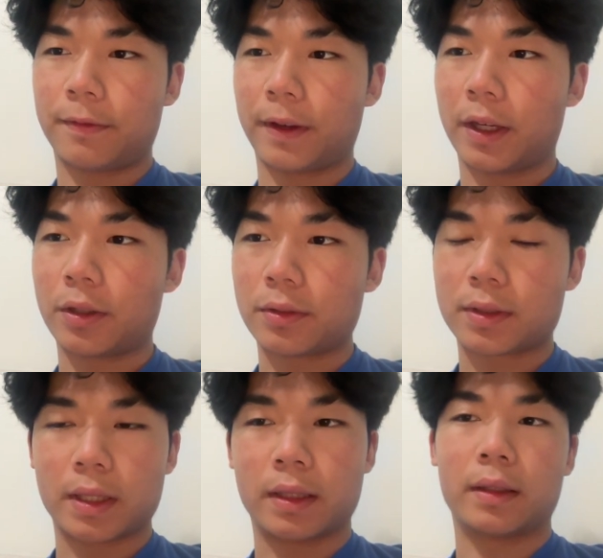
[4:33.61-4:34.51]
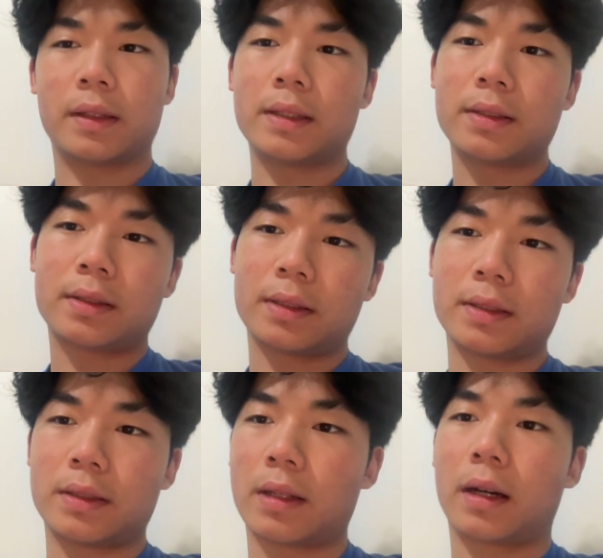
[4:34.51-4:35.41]
fails, and this
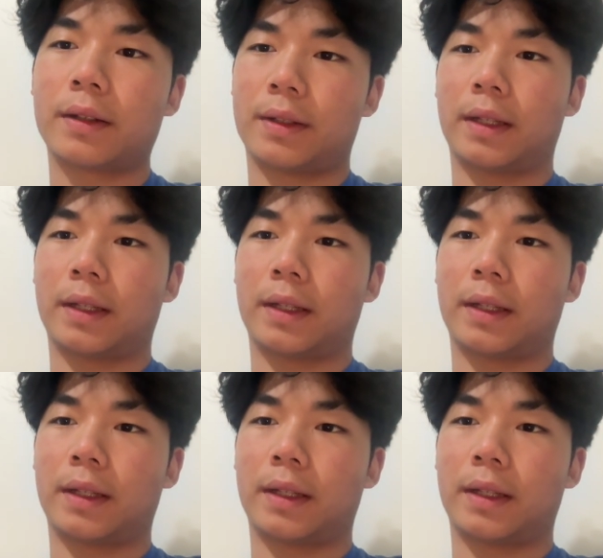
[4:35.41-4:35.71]
is not an